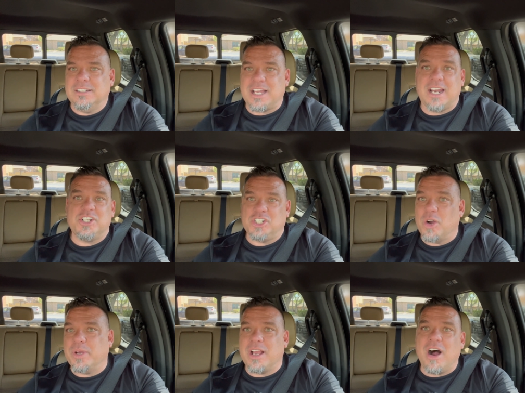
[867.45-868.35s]
kind of
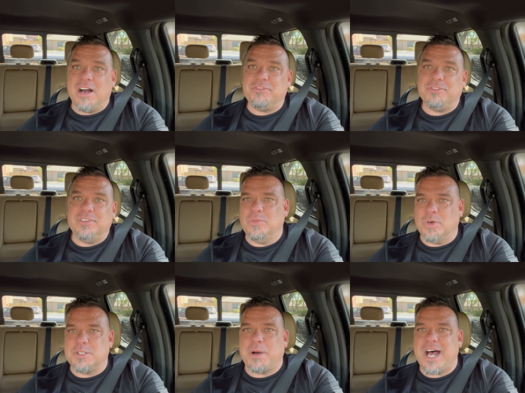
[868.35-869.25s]
showing off
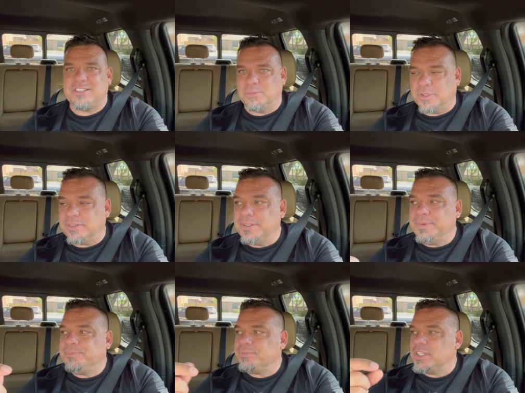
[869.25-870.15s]
what's possible
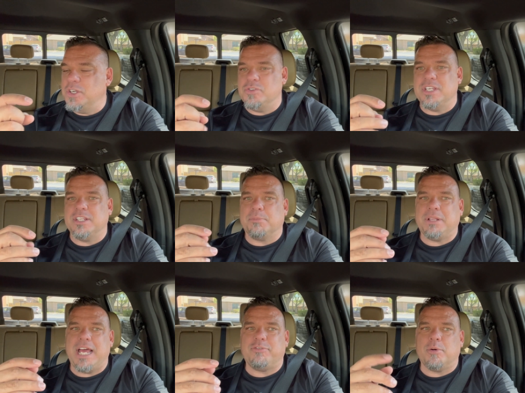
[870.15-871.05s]
using their
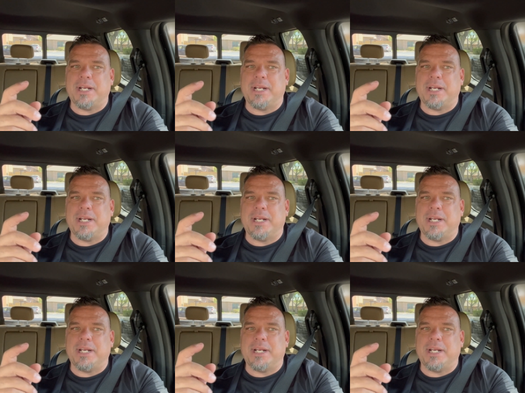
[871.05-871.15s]
platform.